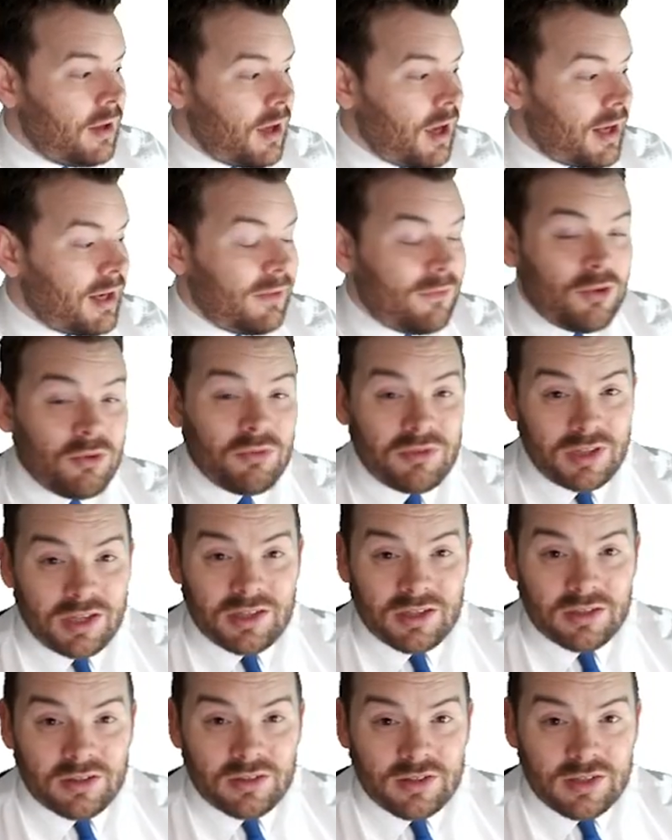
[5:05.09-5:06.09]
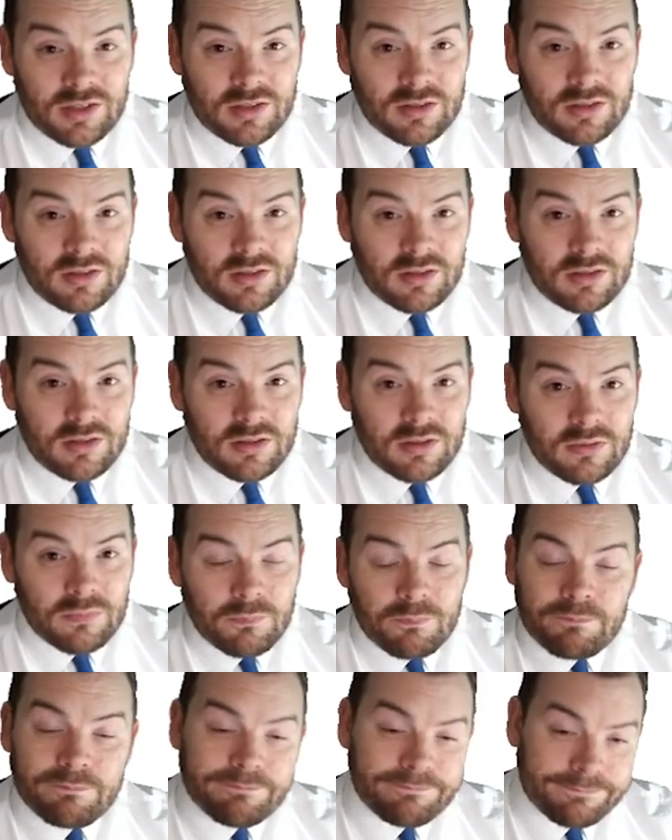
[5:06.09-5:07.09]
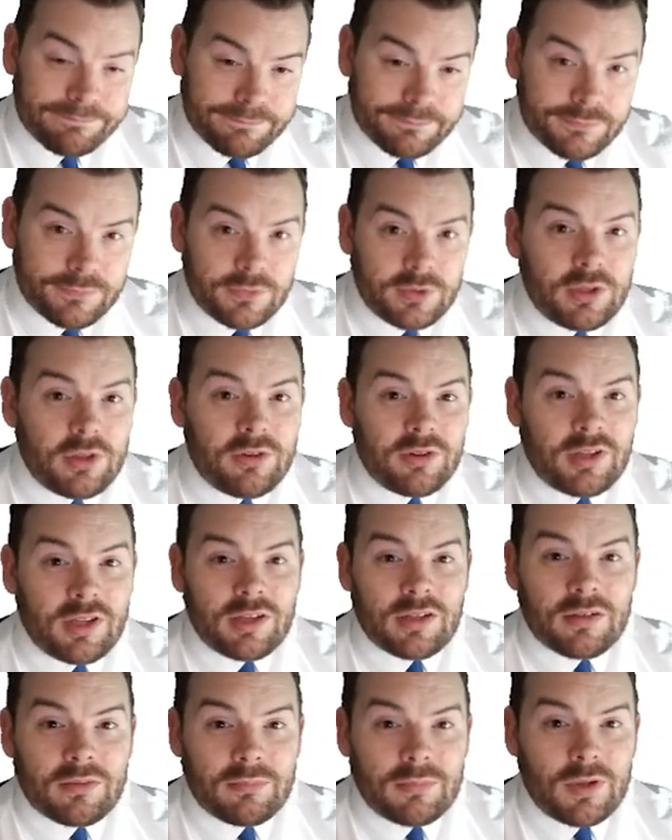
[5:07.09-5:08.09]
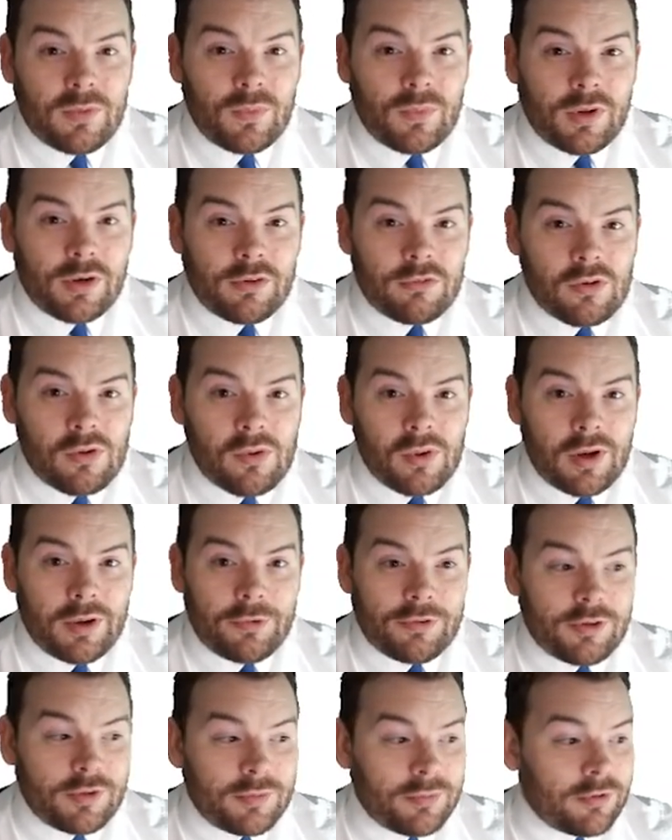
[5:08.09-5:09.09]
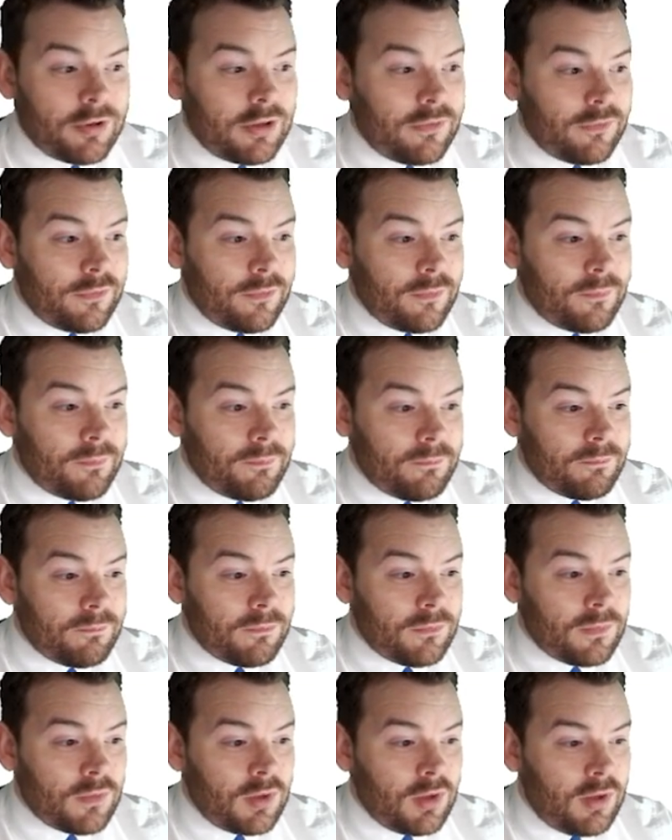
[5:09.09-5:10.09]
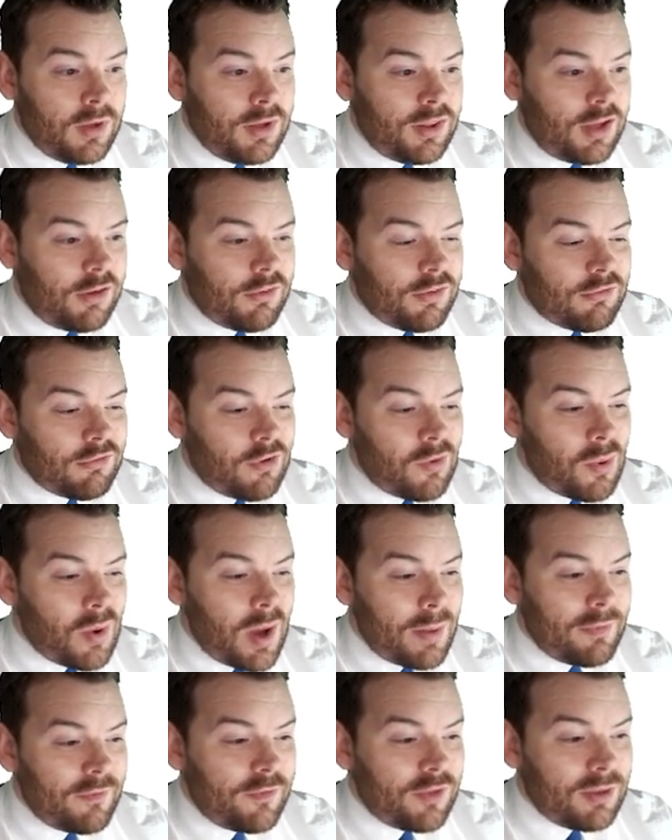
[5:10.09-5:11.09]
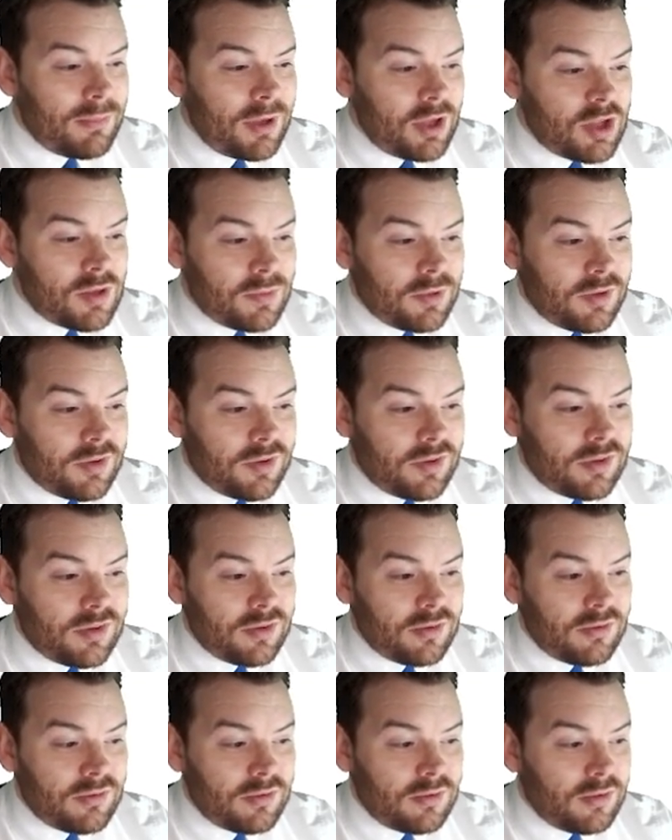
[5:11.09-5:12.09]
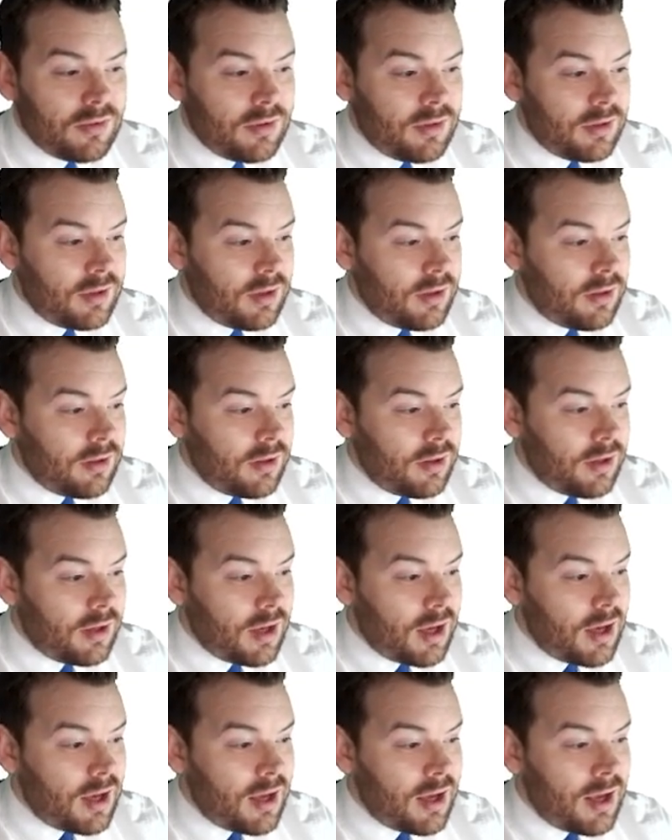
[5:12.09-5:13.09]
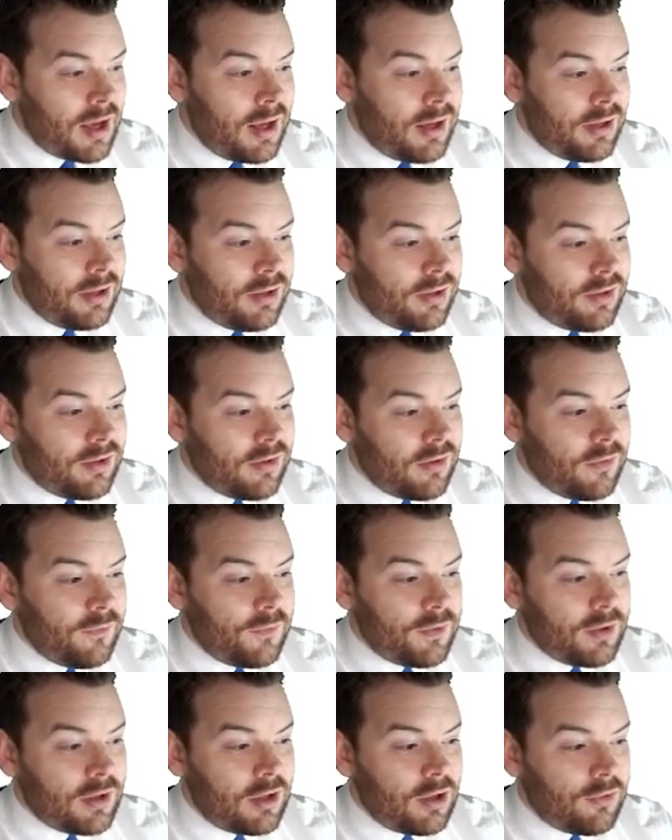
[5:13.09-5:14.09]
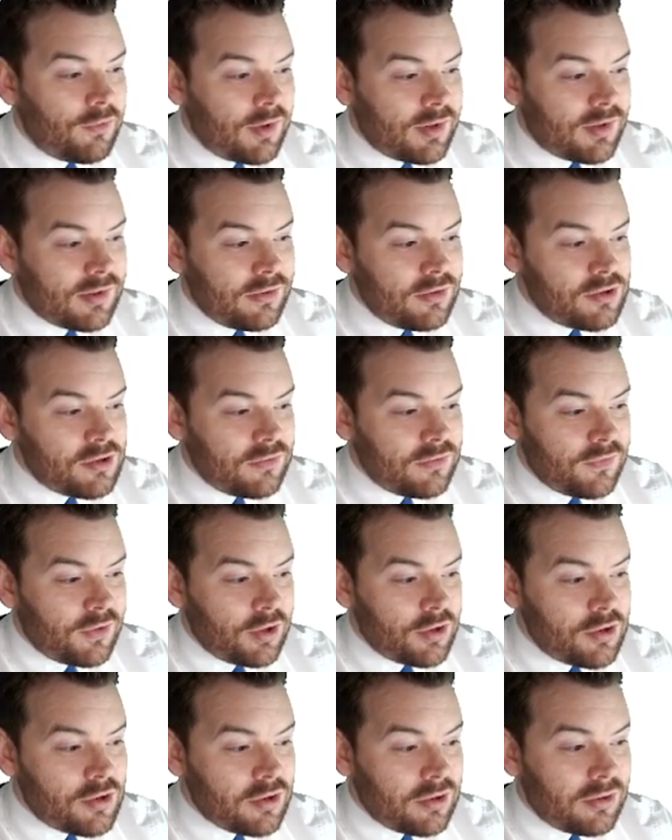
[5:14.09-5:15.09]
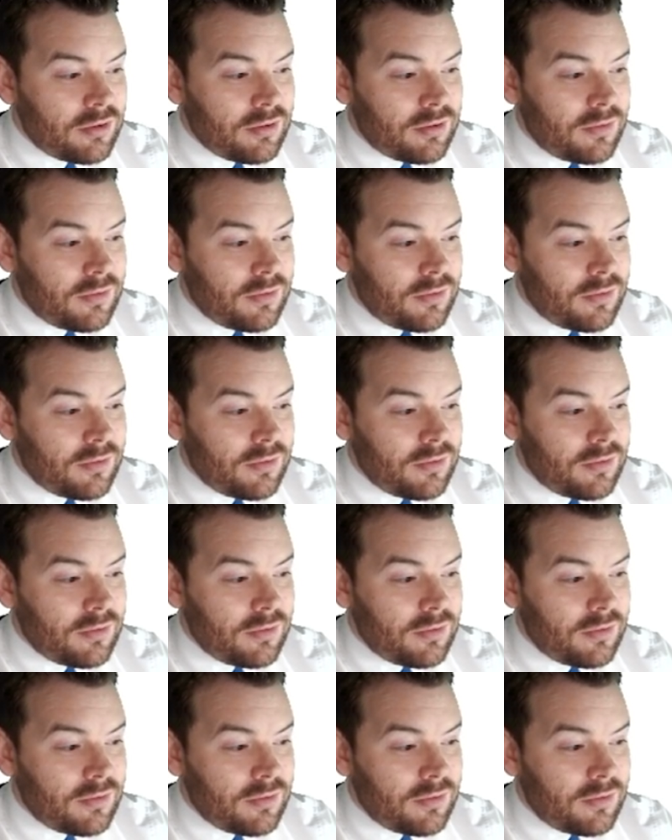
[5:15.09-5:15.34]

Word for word: And if you didn't, you didn't meet one of the requirements of the brief. There is a requirement for the measurements and for the low resolution version.